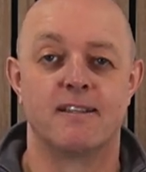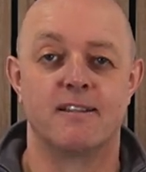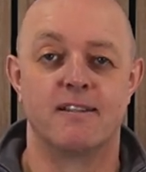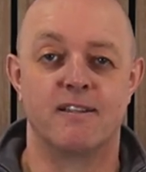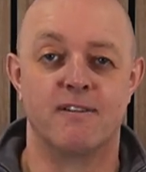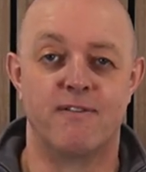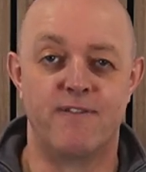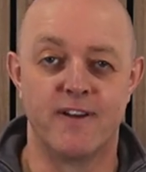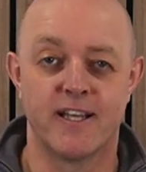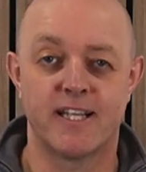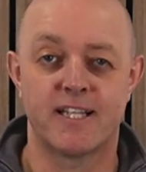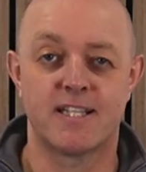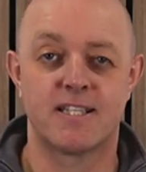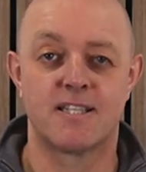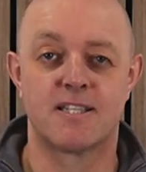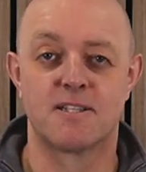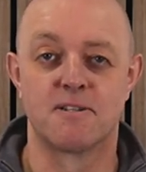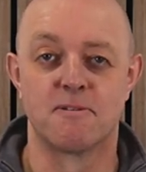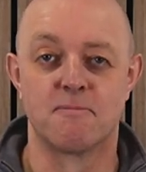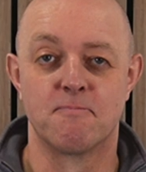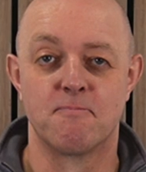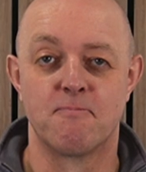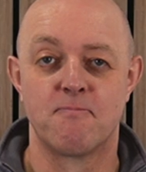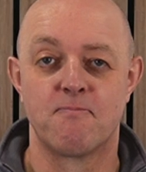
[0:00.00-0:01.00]
The
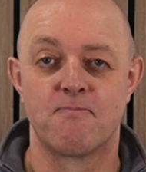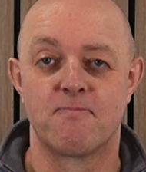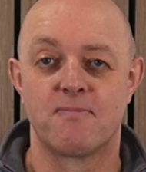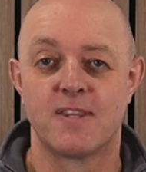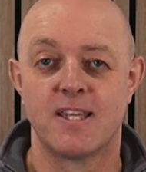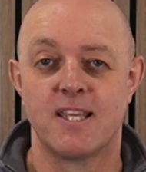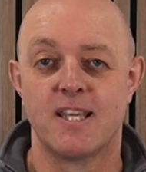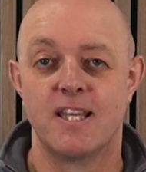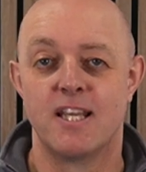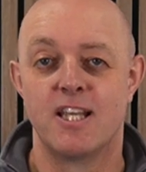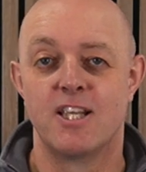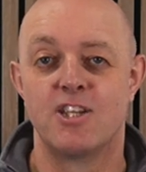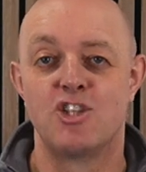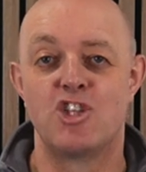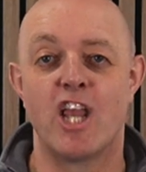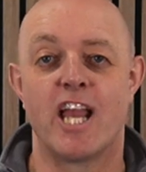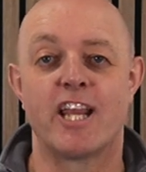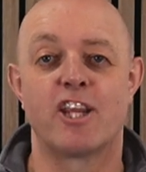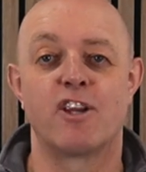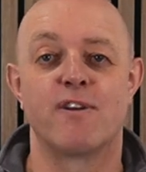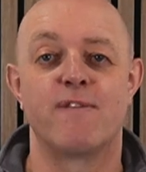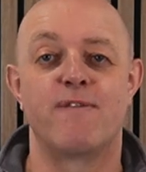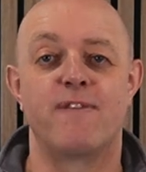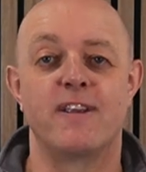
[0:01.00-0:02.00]
fix?
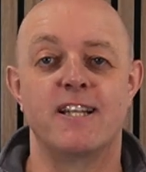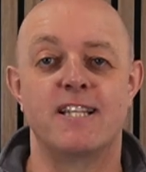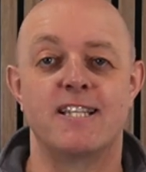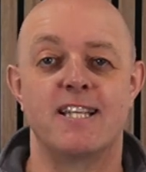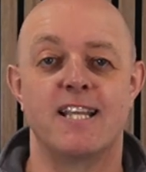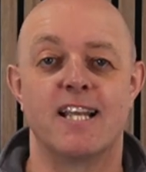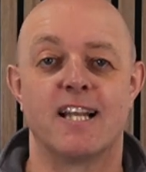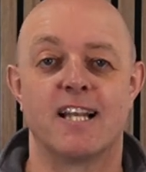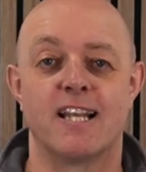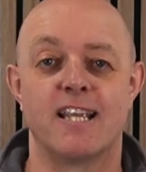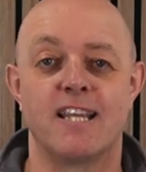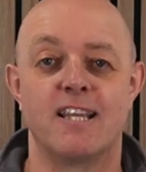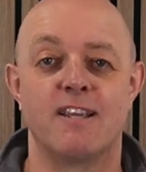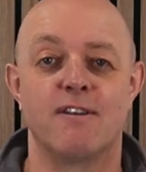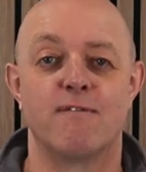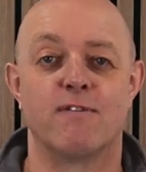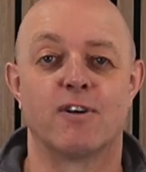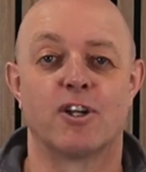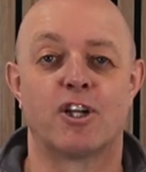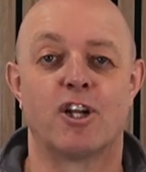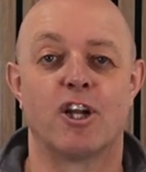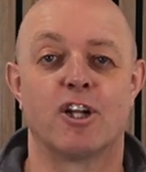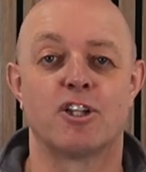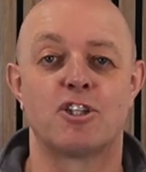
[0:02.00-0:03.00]
Check your feet daily
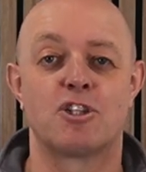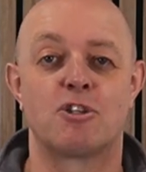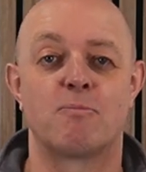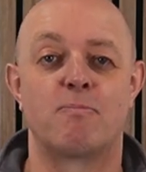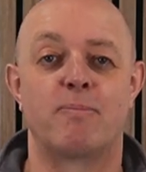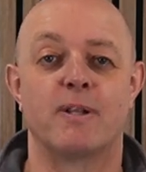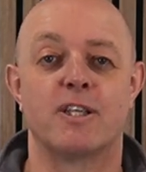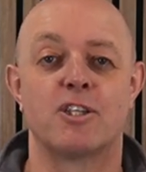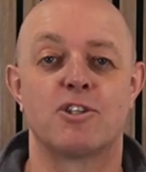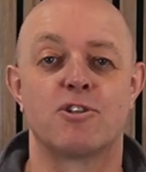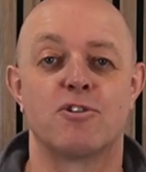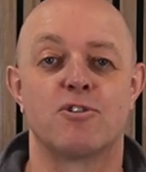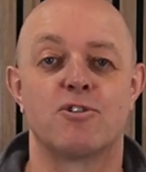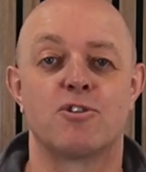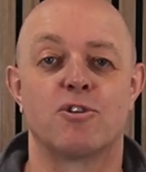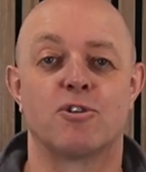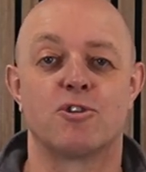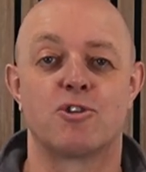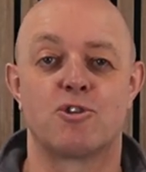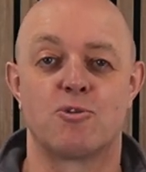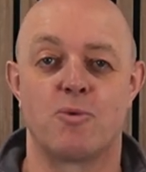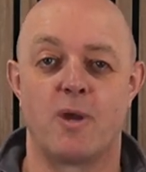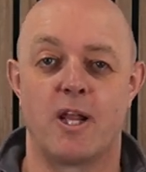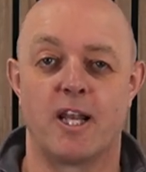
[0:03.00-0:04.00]
for cuts, blisters
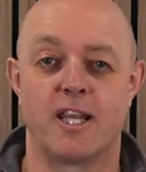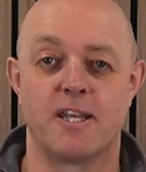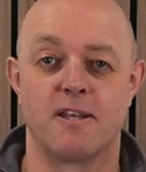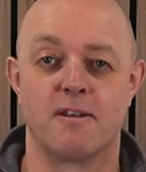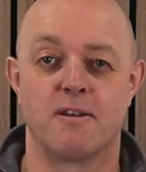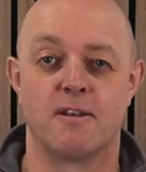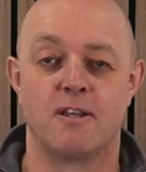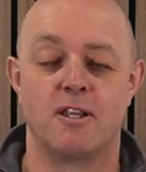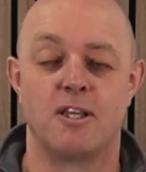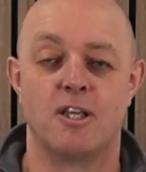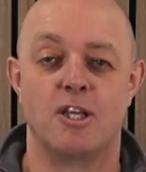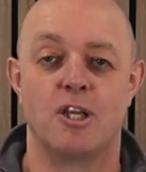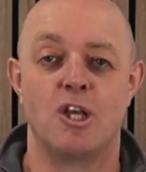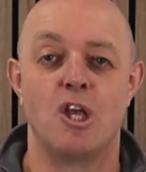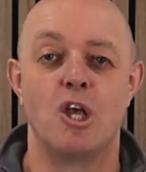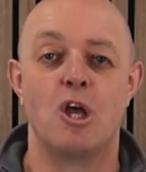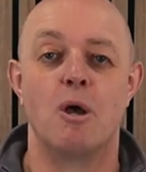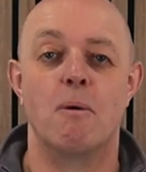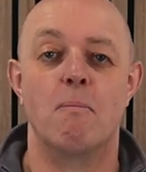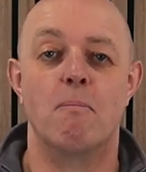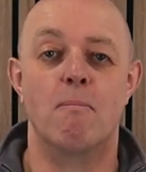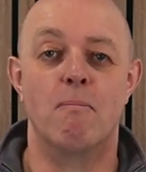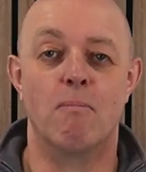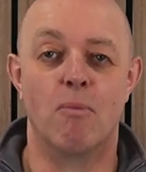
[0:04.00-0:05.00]
or swelling.
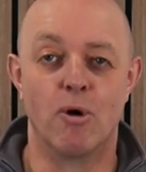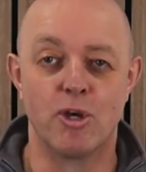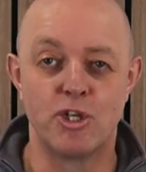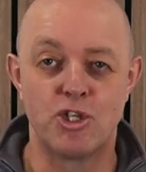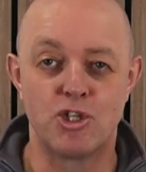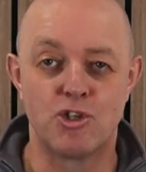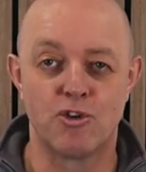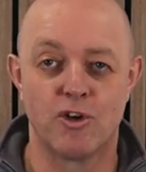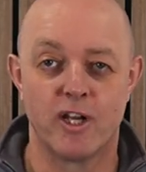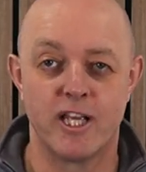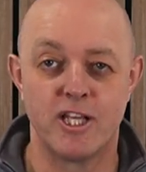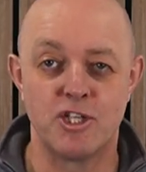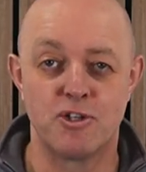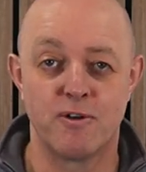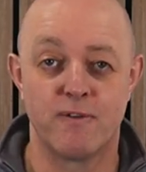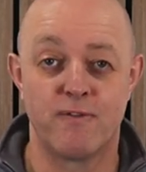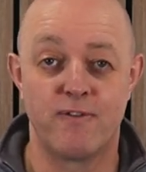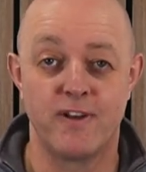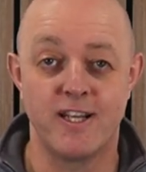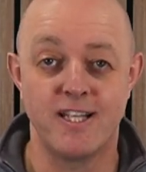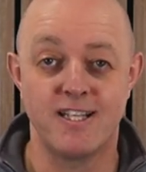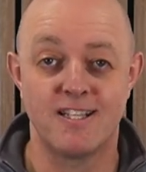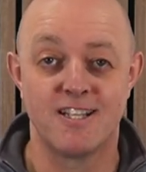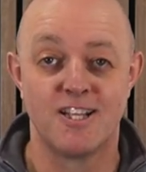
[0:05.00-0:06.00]
Moisturise your
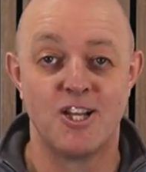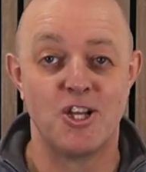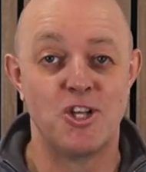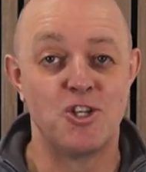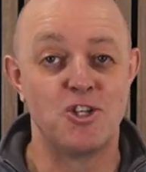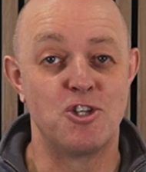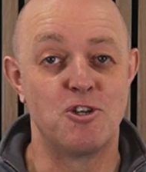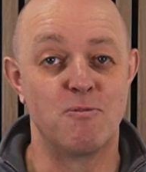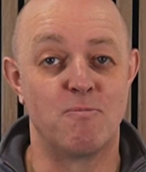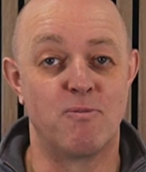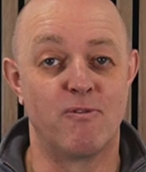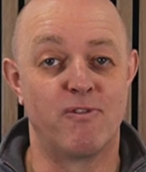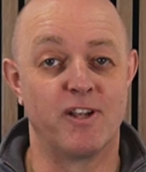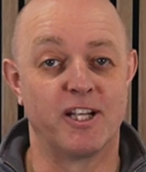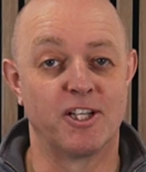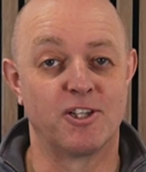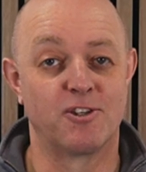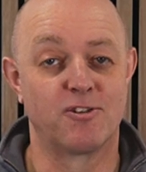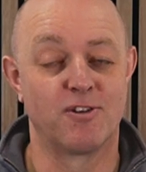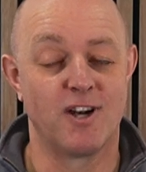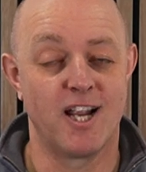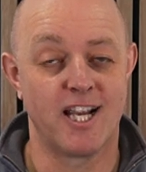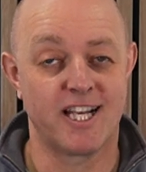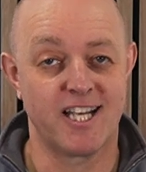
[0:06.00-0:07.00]
feet to prevent
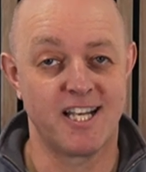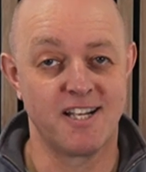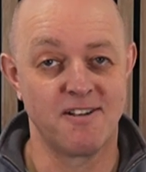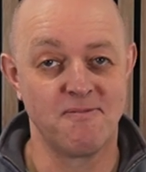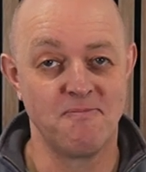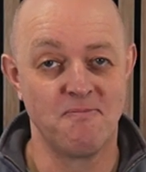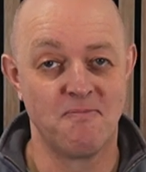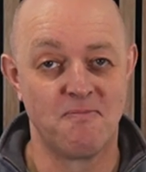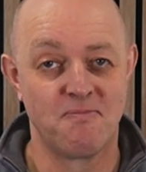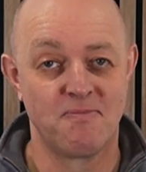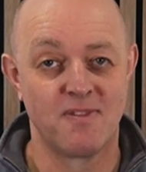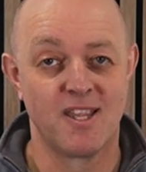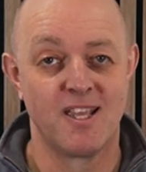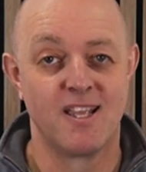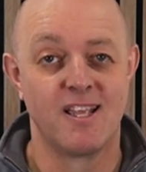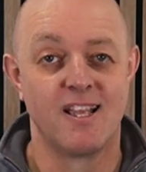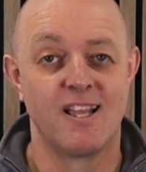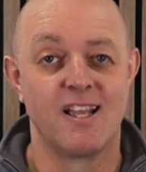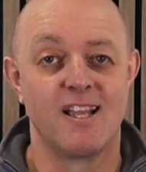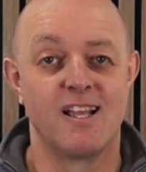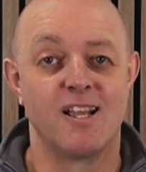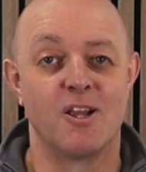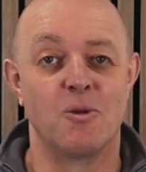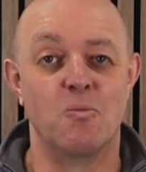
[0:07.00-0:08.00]
cracking
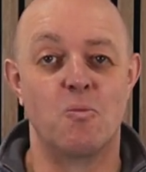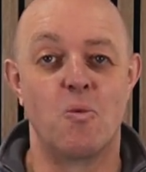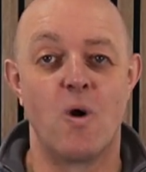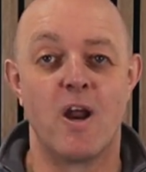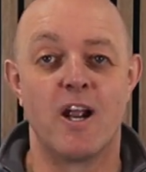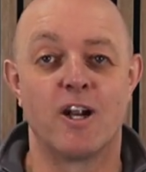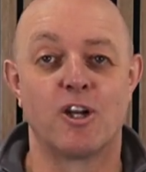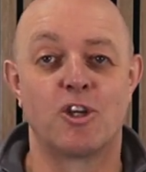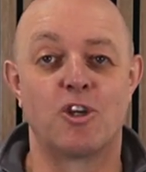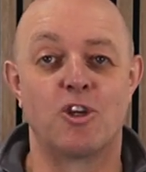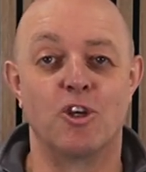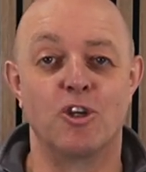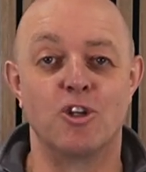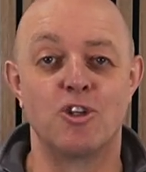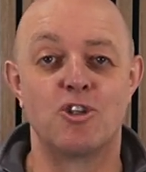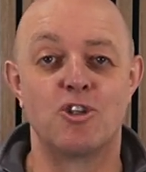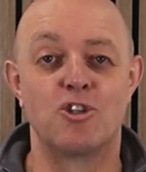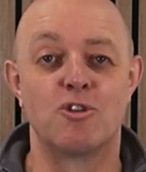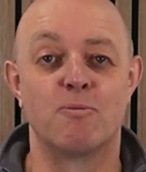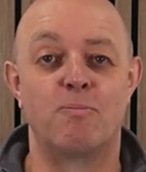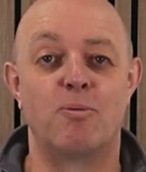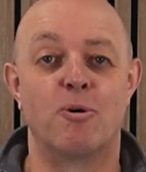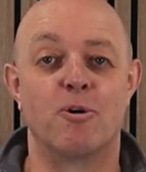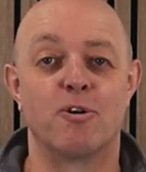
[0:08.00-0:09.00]
and wear good
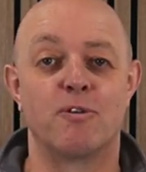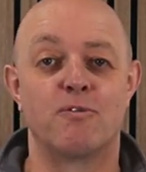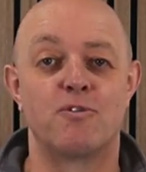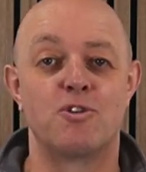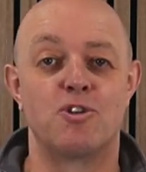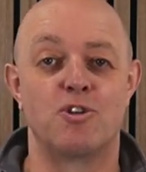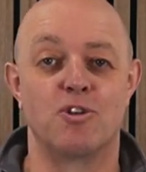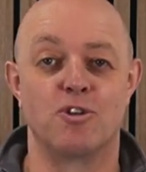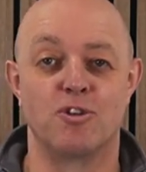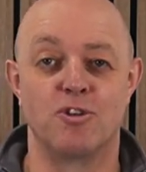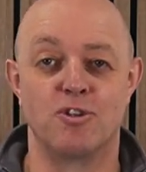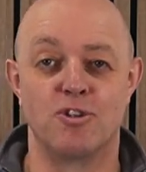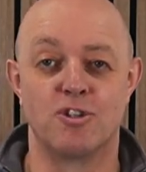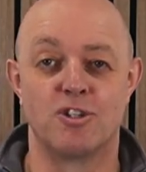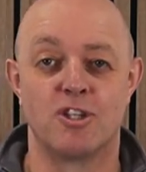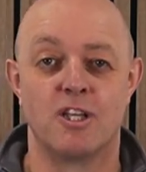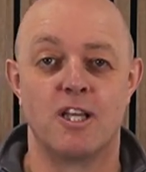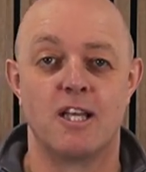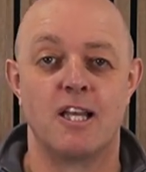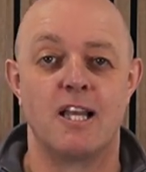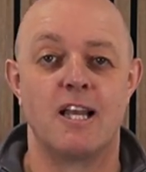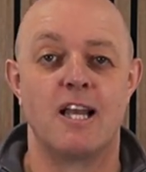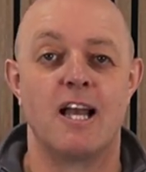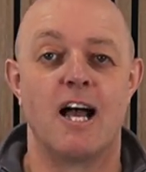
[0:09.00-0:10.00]
supportive shoes.
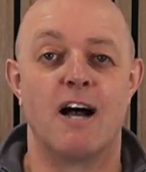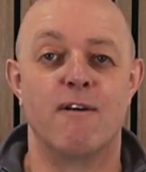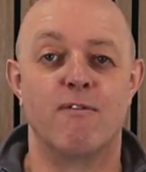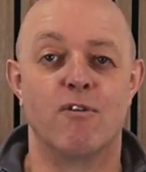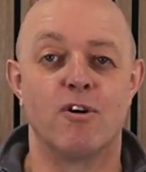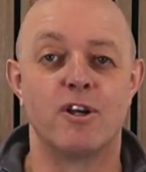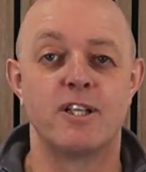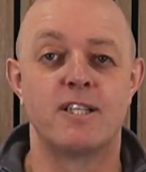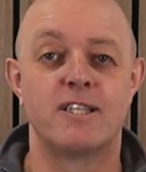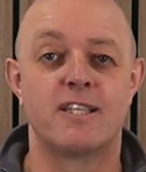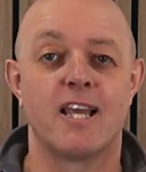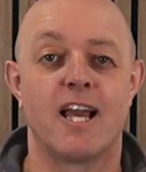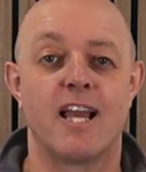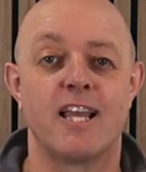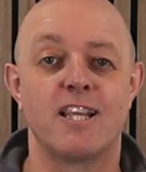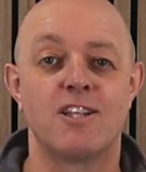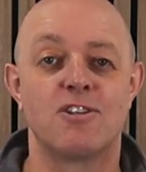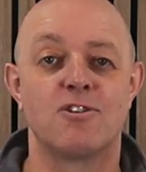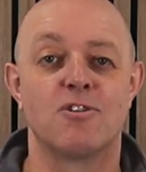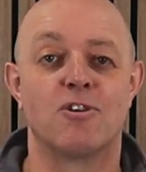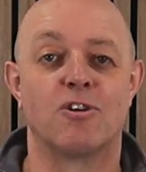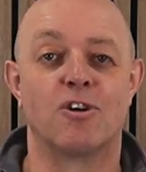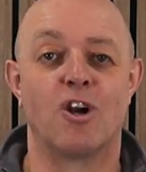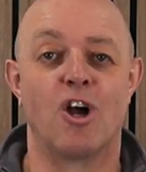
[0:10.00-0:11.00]
Avoid
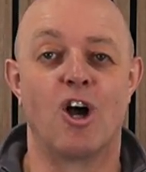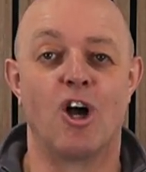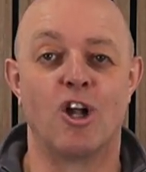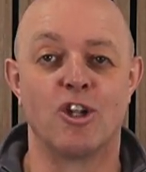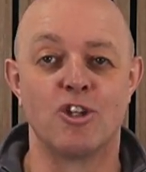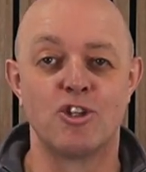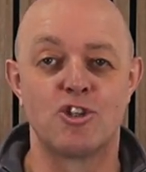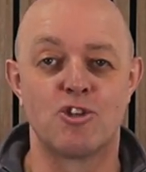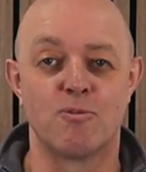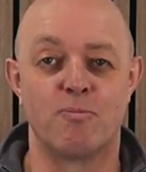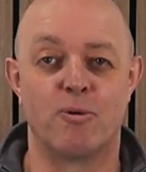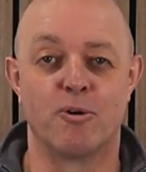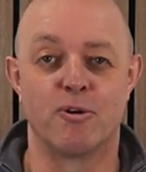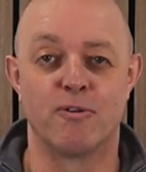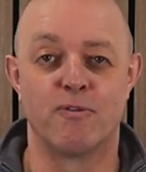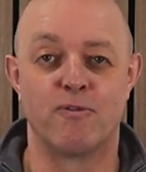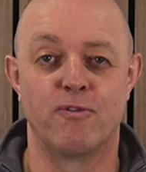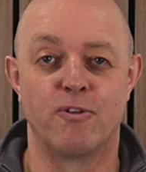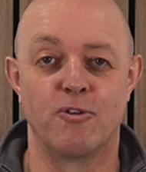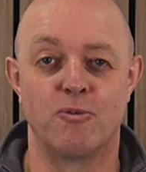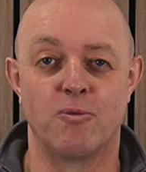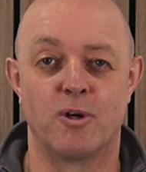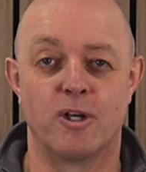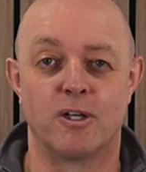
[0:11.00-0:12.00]
tight or unsupportive
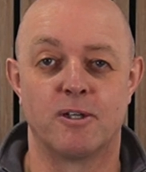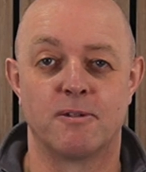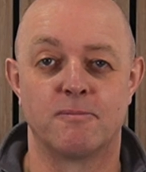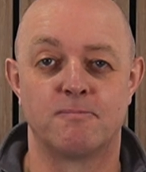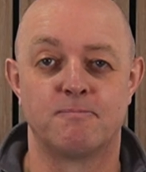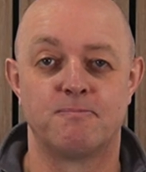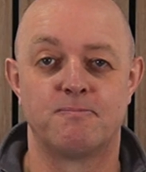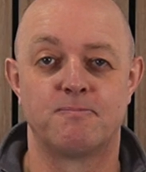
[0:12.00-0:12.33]
footwear.